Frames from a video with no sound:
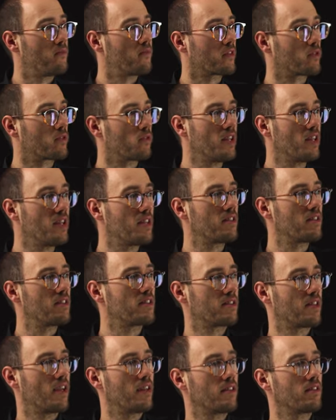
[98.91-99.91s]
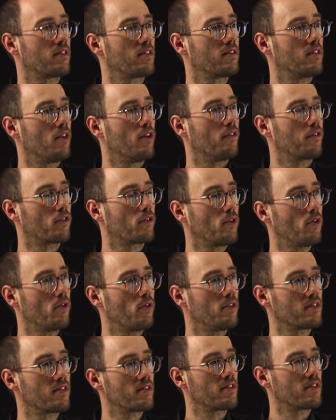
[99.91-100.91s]
Gradient descent, of
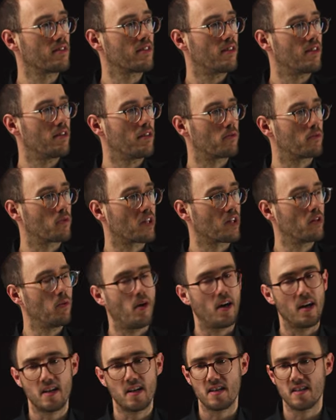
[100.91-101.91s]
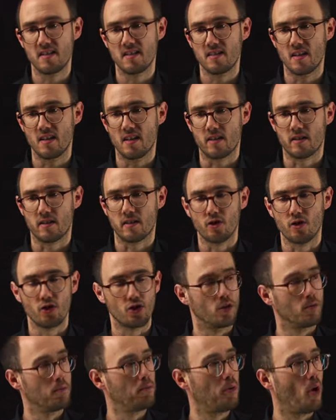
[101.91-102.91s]
course, requires an
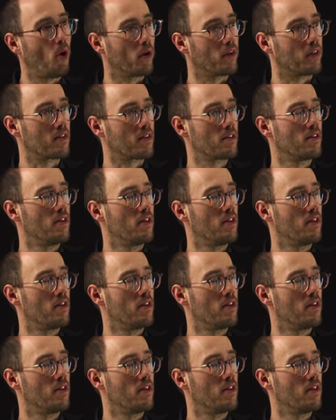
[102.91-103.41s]
initial point.